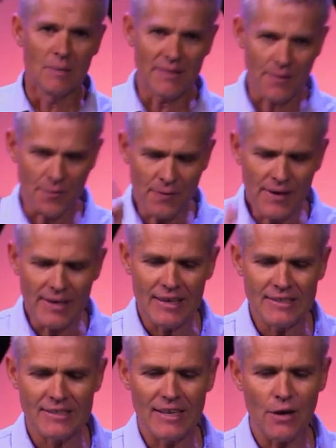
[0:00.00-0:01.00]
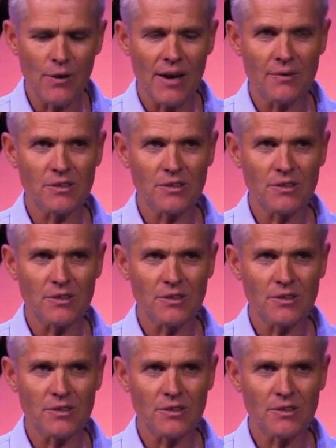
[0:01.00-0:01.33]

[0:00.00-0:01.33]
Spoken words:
But the thing is, now you